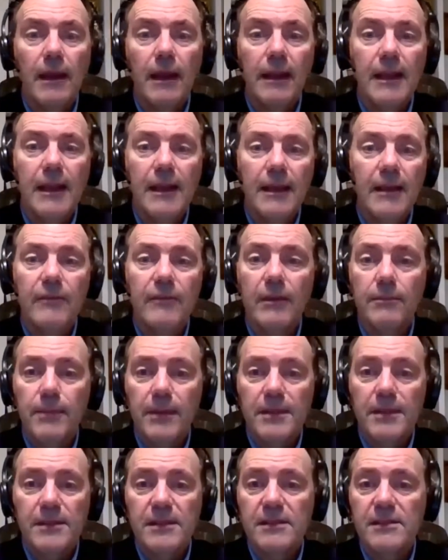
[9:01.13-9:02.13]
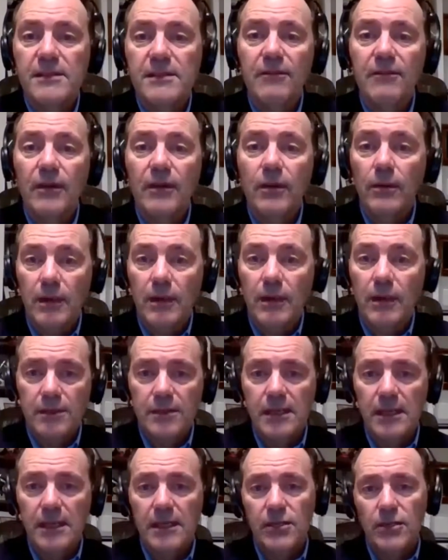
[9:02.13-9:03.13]
again, every business, every
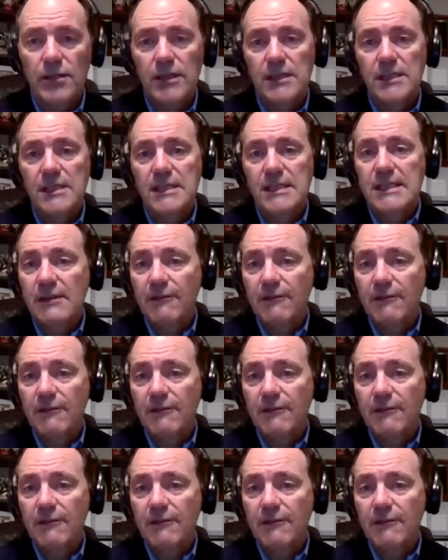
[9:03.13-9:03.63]
organization is